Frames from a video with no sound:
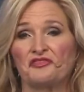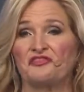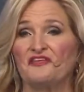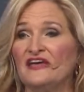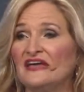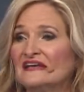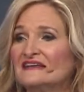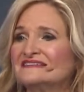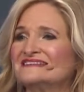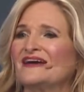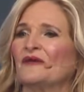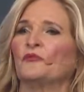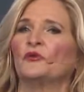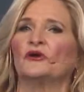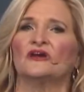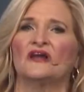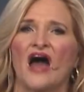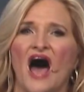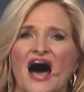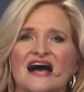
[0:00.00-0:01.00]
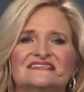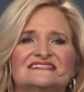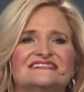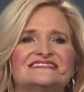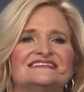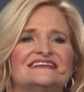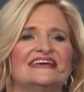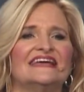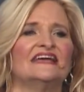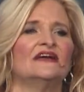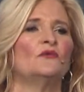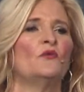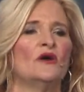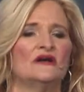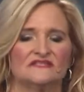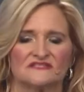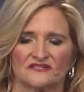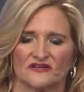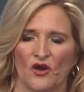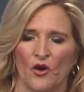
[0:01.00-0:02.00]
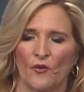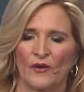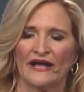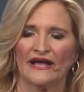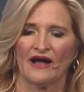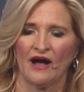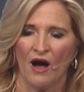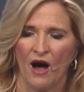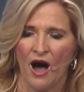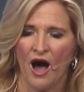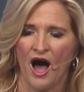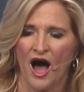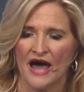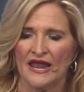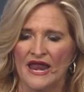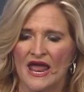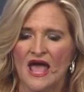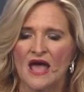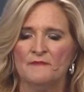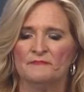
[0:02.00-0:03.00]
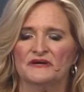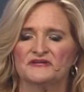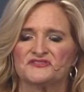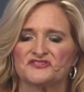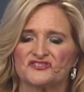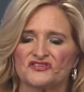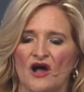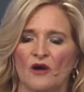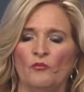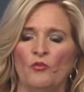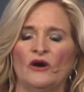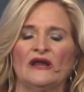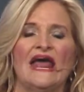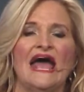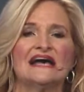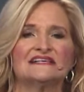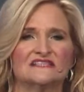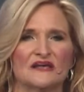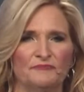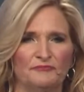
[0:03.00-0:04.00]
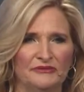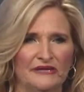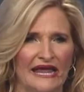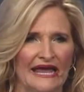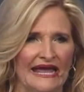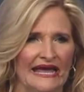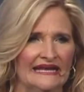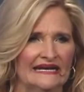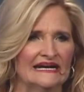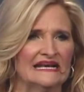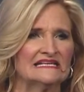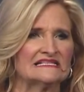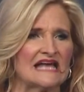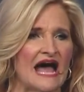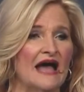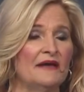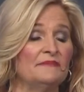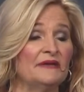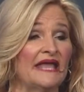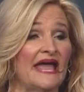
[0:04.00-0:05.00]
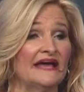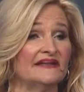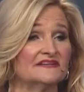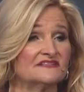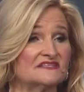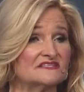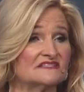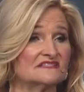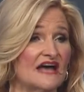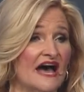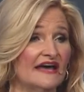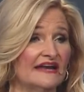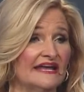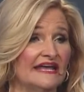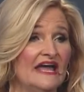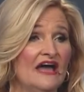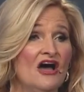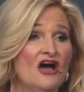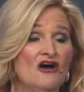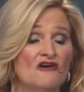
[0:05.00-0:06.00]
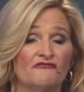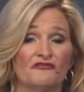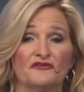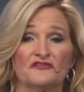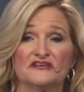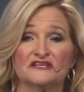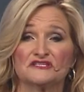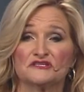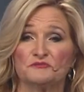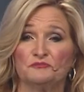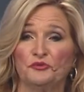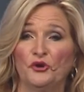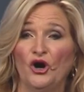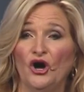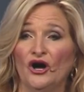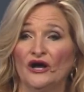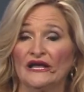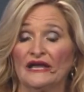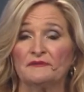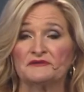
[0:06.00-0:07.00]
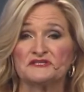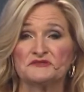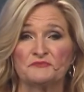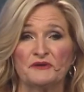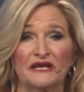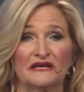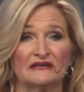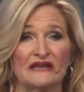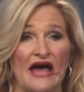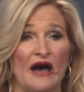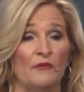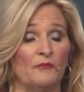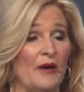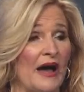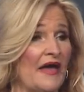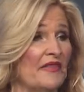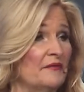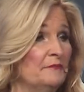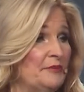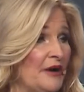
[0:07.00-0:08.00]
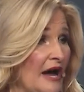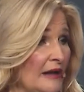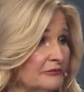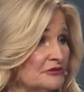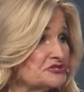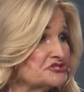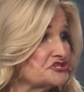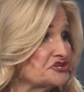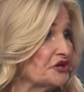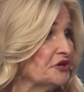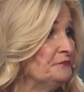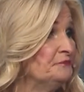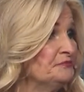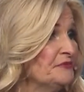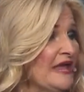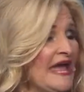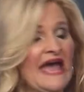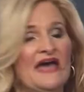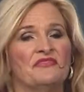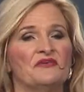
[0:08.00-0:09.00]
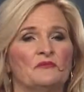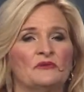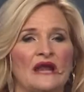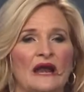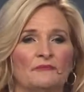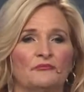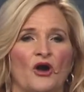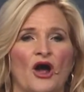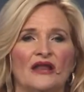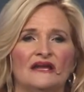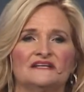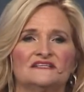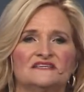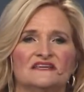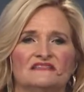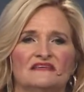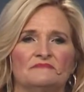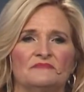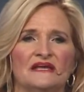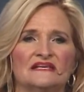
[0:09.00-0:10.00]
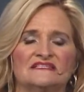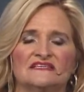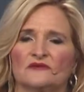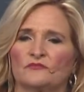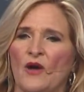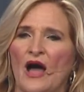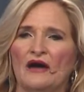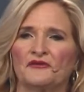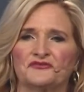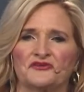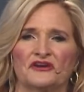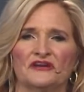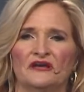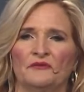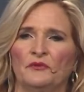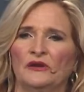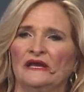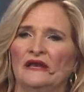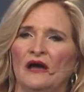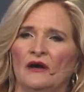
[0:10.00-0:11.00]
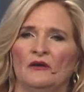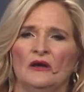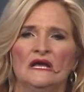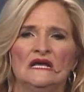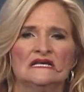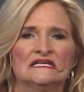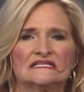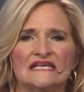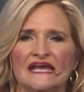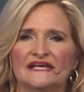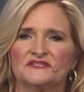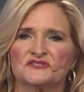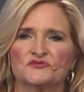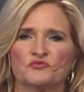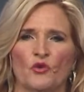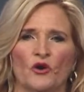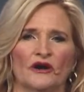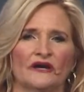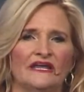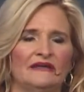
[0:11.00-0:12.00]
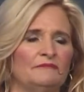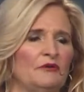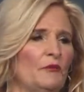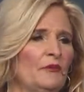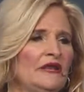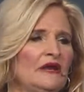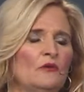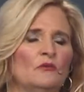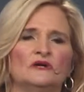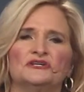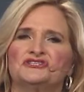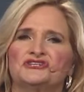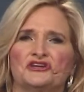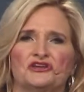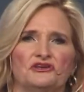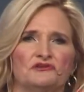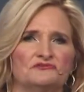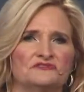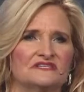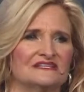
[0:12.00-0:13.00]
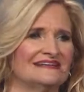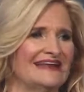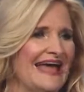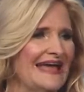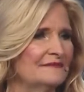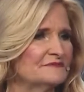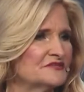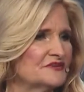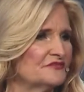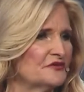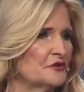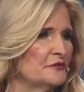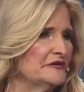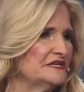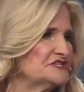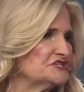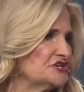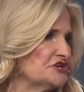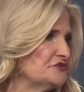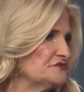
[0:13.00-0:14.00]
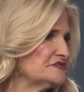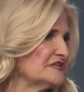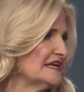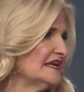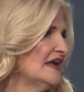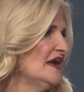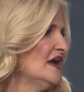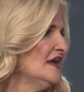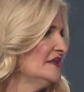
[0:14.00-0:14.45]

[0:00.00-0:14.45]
things that we're not seeing what's going on. But someone has a plan, and as I began to study for this book, it was picked out by the publisher, and then when I brought it to them, they said, "Wow, Drenda, we know Satan's working, but we don't want you to use the names of who he's using,